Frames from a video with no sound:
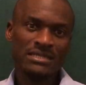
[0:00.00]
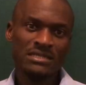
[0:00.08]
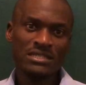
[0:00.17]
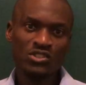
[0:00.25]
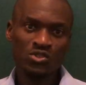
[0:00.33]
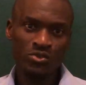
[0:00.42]
Is
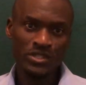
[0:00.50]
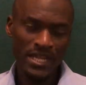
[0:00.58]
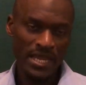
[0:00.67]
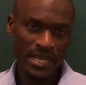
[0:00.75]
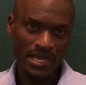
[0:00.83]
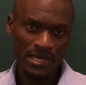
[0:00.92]
it
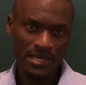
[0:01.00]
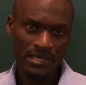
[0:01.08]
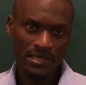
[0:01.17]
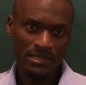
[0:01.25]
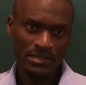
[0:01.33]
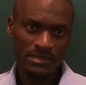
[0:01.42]
today?
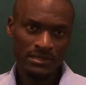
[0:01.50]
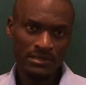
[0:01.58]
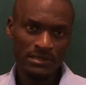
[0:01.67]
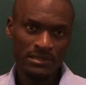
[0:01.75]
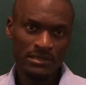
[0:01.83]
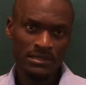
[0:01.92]

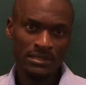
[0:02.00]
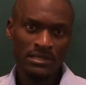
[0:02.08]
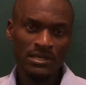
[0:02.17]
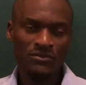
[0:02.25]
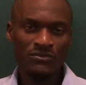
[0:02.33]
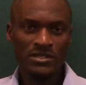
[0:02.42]

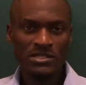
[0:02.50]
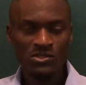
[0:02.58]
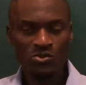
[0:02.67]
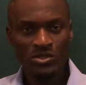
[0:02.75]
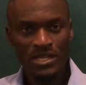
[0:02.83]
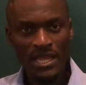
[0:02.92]
If it's
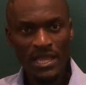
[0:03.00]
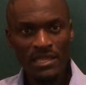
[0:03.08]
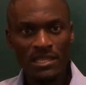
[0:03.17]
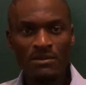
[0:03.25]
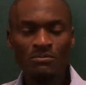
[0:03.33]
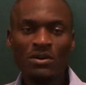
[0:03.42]
today,
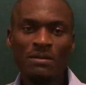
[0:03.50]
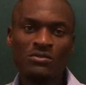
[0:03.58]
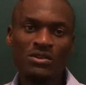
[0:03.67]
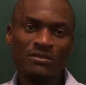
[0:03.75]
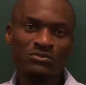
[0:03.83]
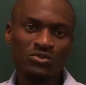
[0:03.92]
then
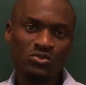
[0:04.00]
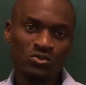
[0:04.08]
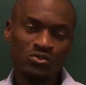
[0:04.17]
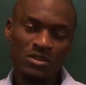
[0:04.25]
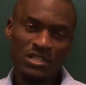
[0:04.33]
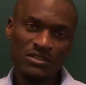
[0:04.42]
probably you have to do
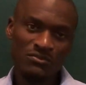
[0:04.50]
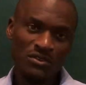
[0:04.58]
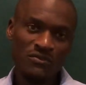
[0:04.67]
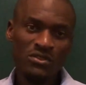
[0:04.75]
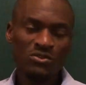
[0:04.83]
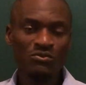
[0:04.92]

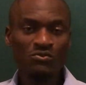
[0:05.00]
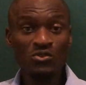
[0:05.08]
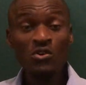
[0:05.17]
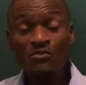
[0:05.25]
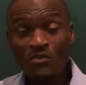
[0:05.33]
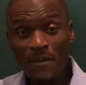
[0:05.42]
25th of
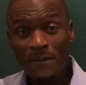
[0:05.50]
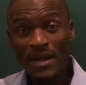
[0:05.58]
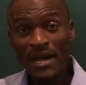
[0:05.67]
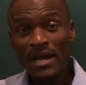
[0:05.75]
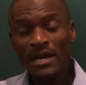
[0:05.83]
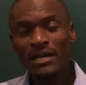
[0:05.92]

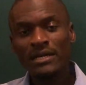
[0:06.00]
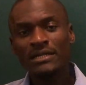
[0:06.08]
November